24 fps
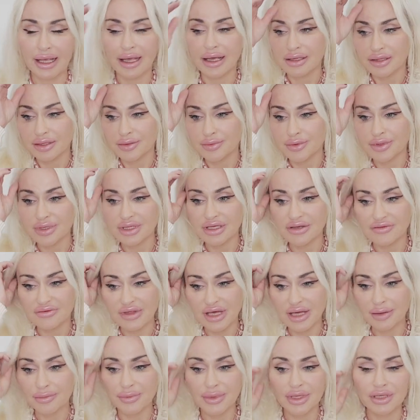The belief
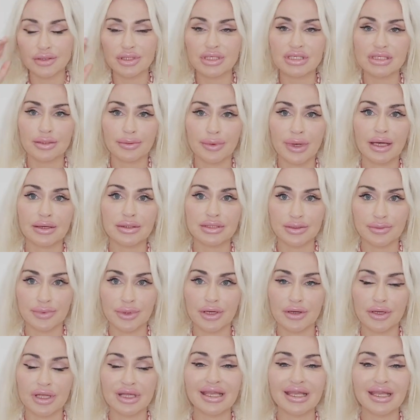that men are somehow superior.